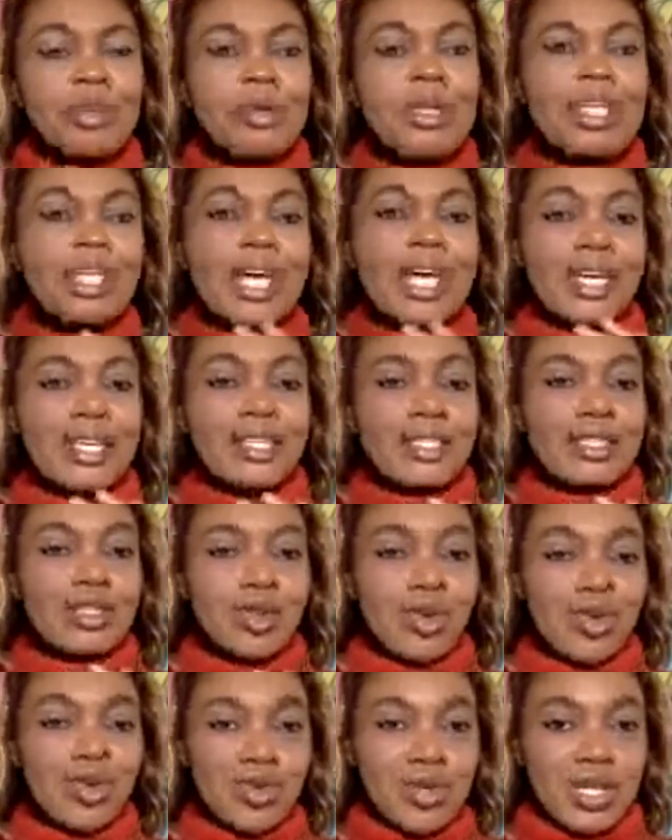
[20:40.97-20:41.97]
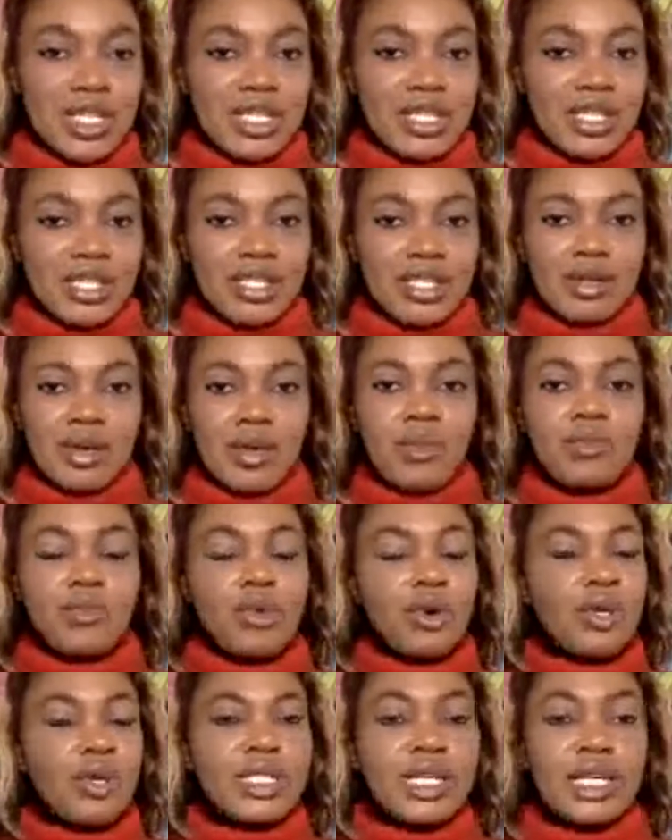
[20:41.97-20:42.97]
People like
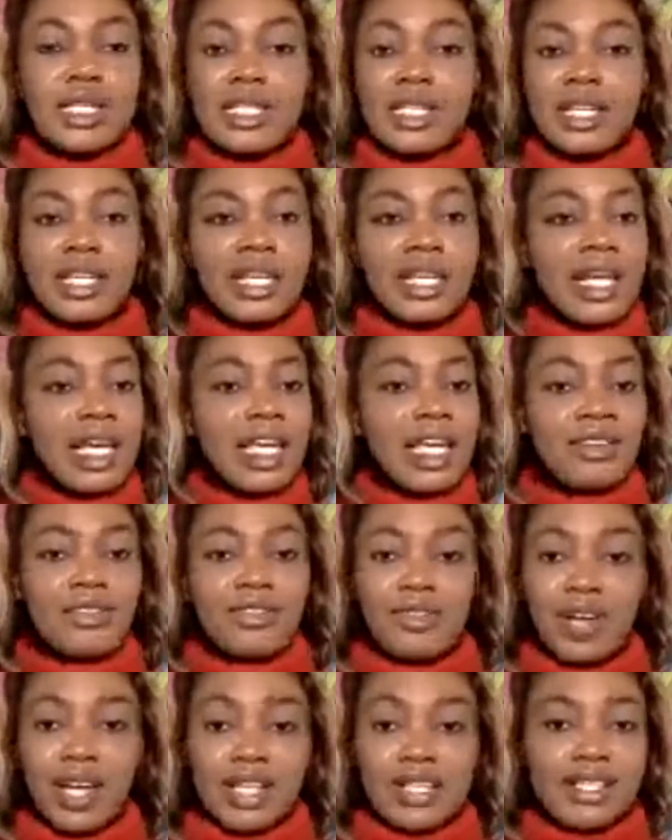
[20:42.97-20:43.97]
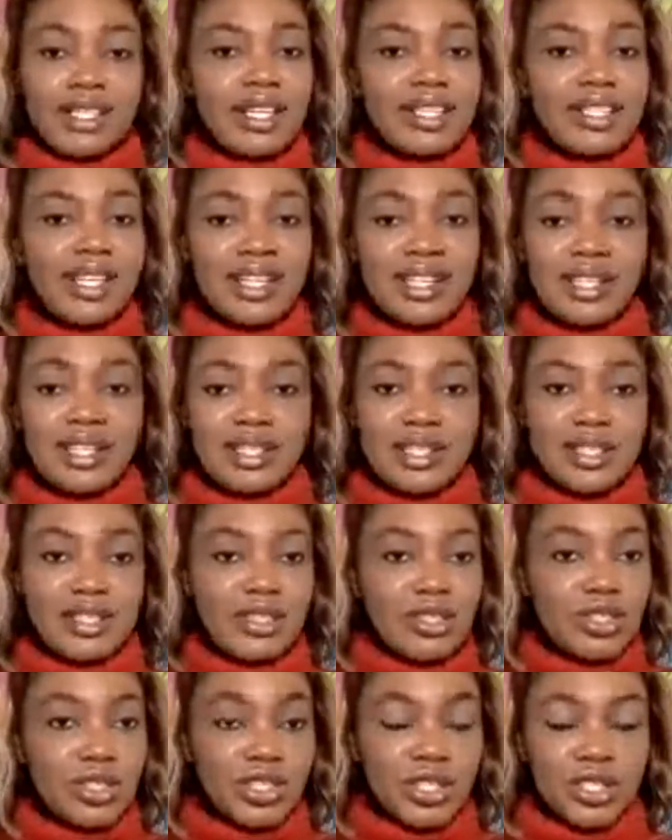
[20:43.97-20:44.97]
stories more than they like facts, and
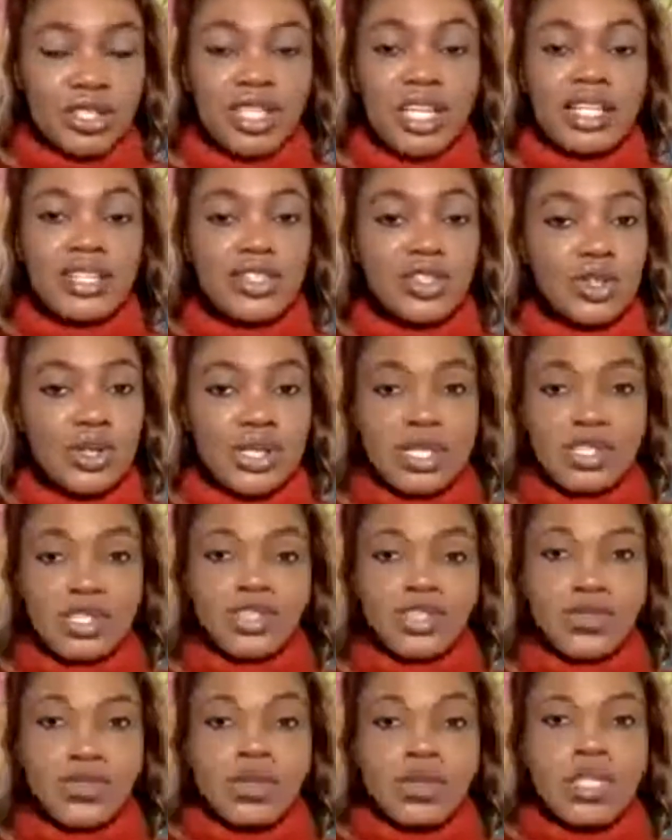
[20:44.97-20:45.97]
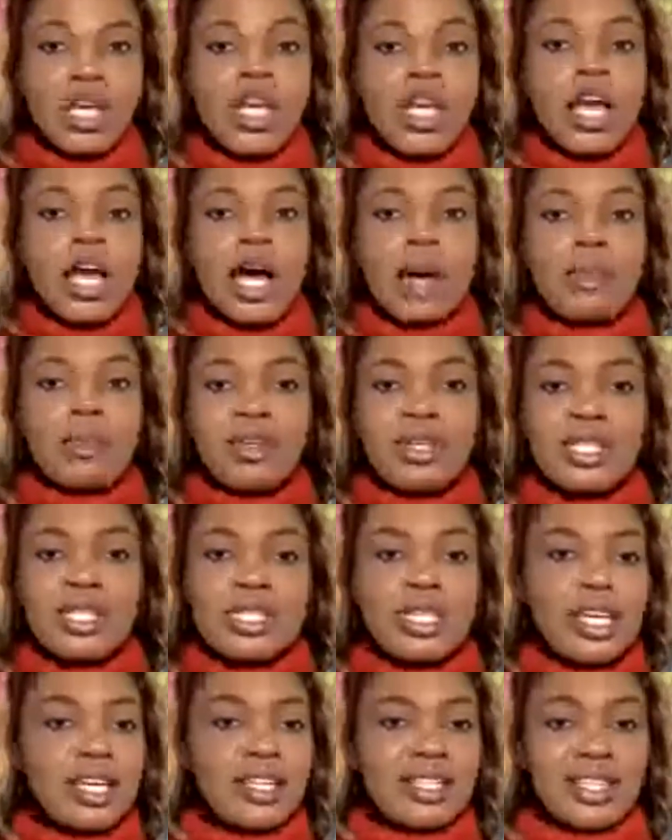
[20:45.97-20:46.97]
that's just the truth. I'm not
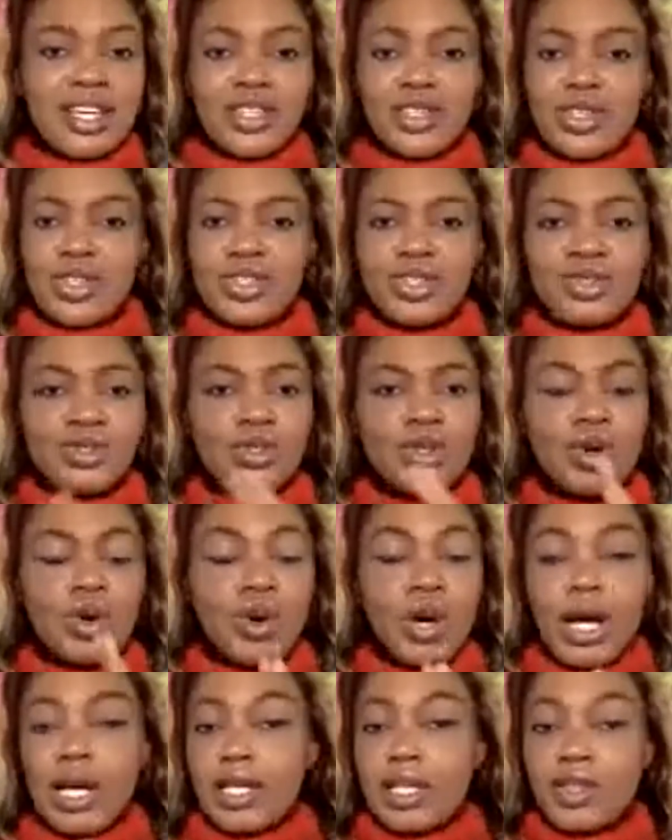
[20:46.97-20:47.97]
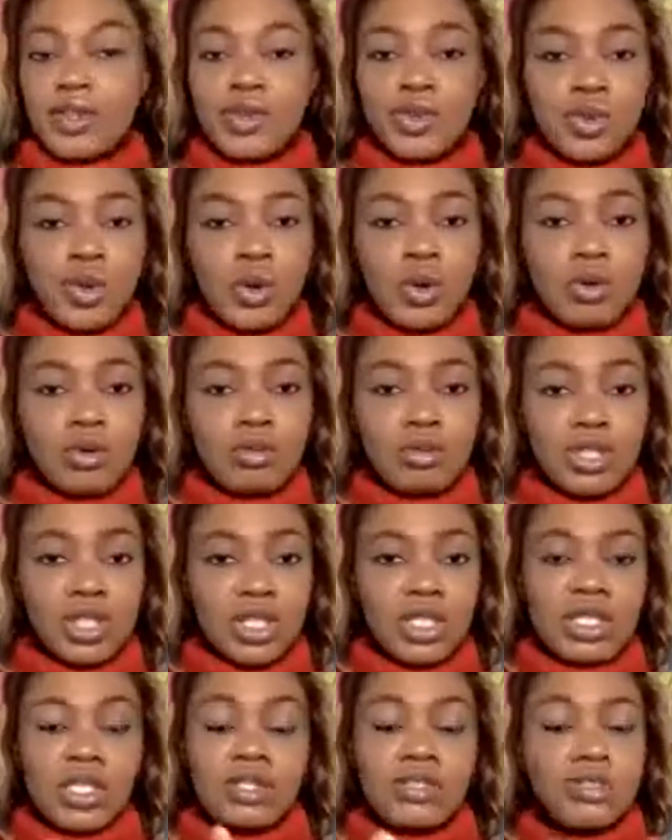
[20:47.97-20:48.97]
saying that you should go and enroll
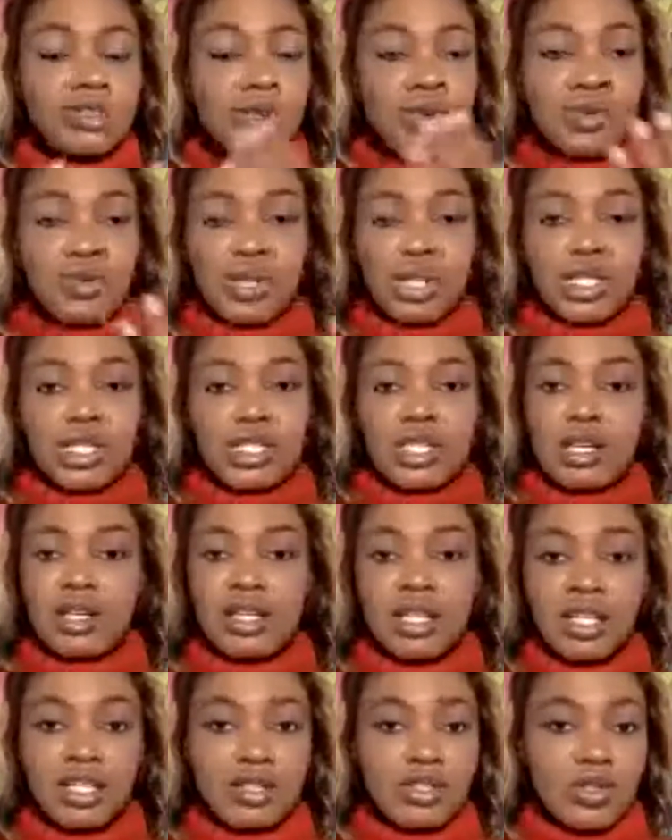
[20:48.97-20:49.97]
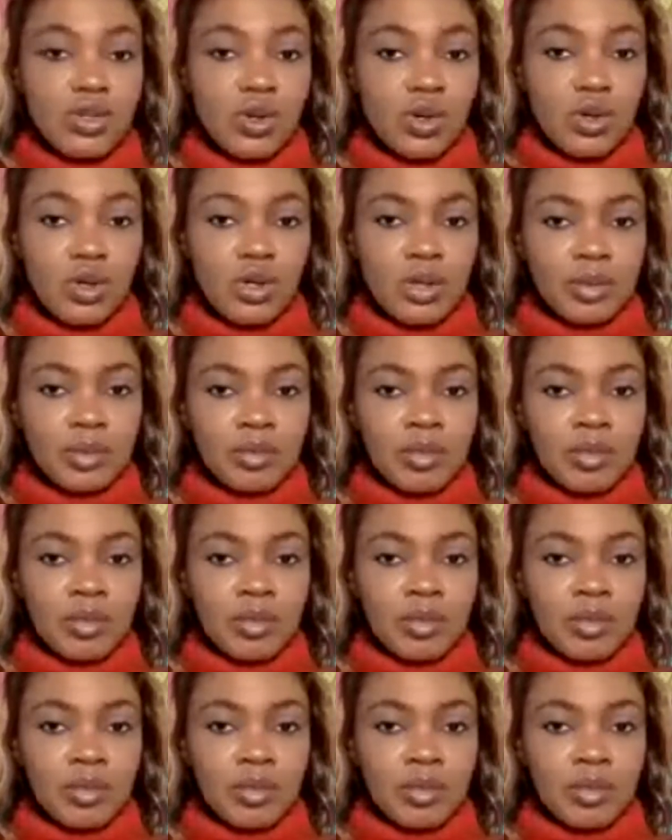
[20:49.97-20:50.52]
in a storytelling school,